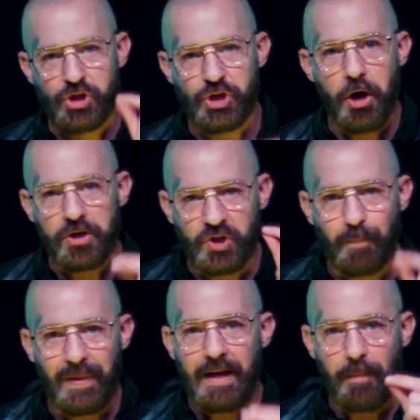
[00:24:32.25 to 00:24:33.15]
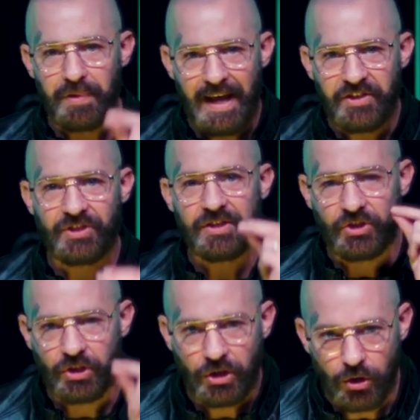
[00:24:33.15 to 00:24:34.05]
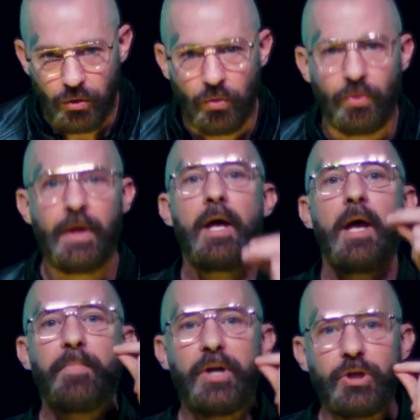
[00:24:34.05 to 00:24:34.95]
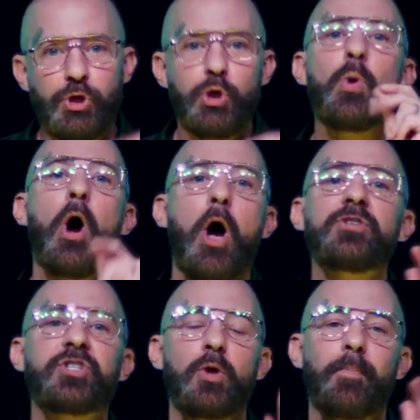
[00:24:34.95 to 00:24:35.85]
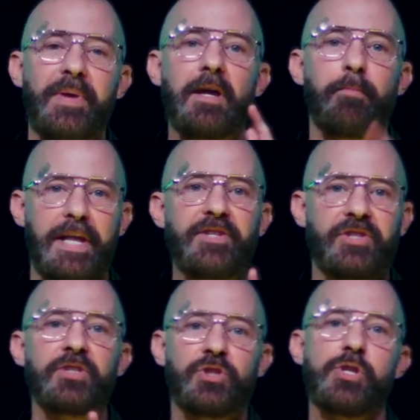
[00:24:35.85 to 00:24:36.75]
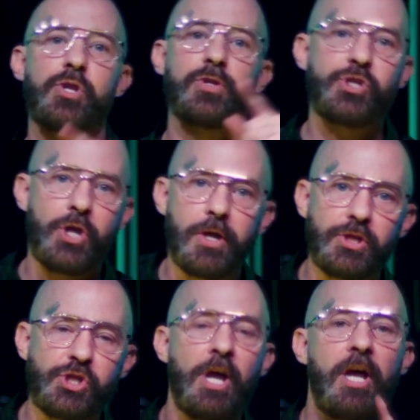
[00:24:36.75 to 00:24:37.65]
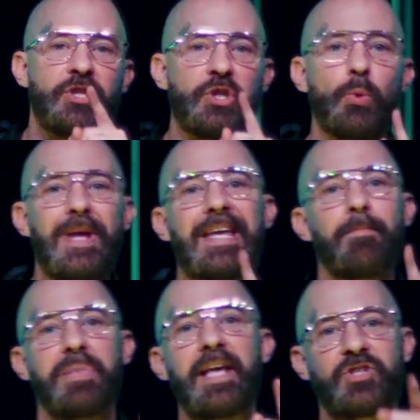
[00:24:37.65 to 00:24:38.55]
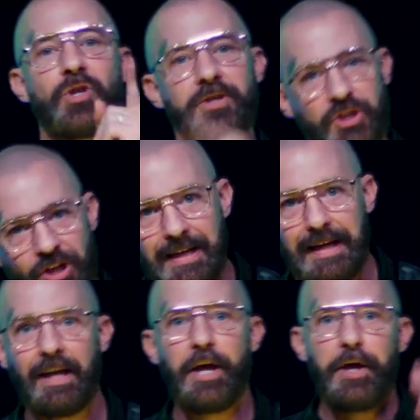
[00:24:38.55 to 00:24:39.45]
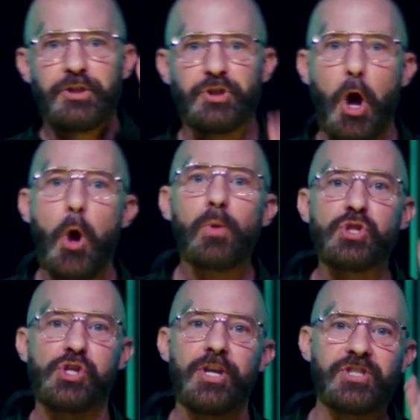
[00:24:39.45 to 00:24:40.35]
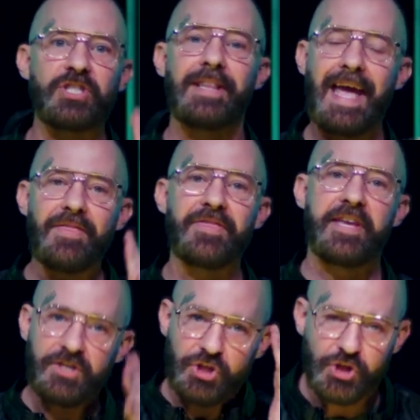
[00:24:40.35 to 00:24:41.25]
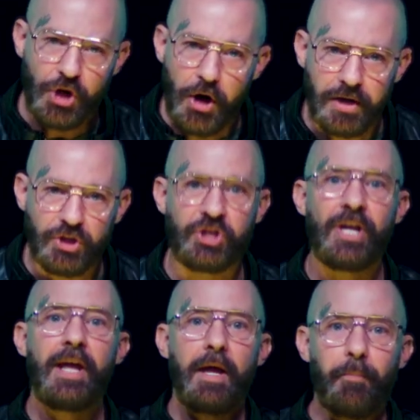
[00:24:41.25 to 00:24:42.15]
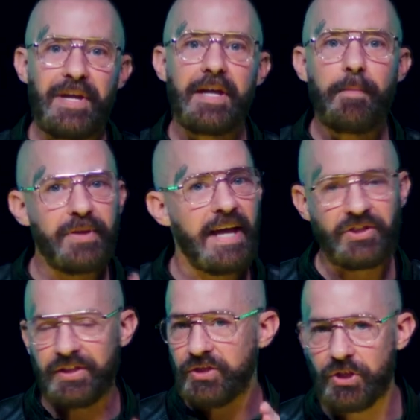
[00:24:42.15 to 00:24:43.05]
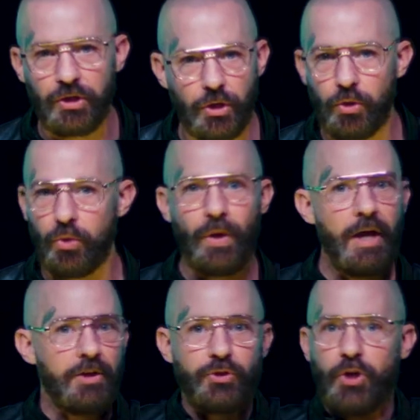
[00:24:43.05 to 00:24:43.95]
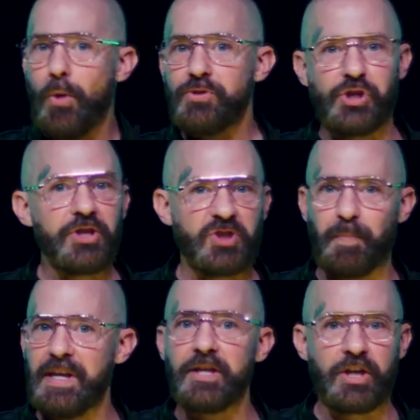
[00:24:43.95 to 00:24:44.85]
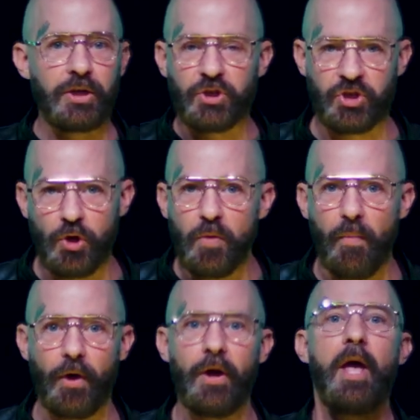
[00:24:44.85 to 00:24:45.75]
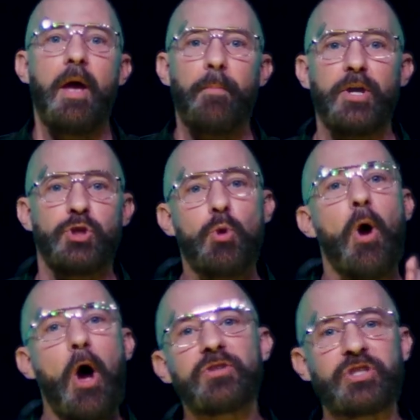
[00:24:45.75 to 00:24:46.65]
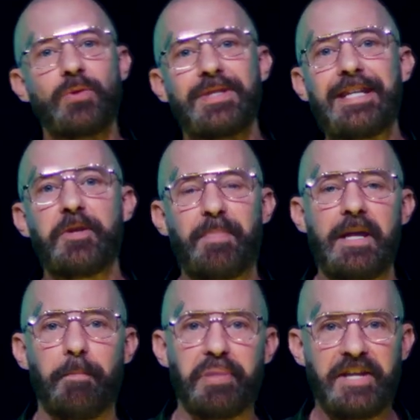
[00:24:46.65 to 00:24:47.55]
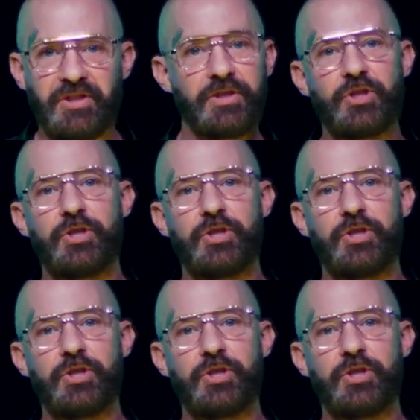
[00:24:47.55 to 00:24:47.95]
church be a blessing to you, but you also be a blessing to your church so we can bless our city. Don't just let this church be a blessing to you don't just be a consumer, but you also need to be a blessing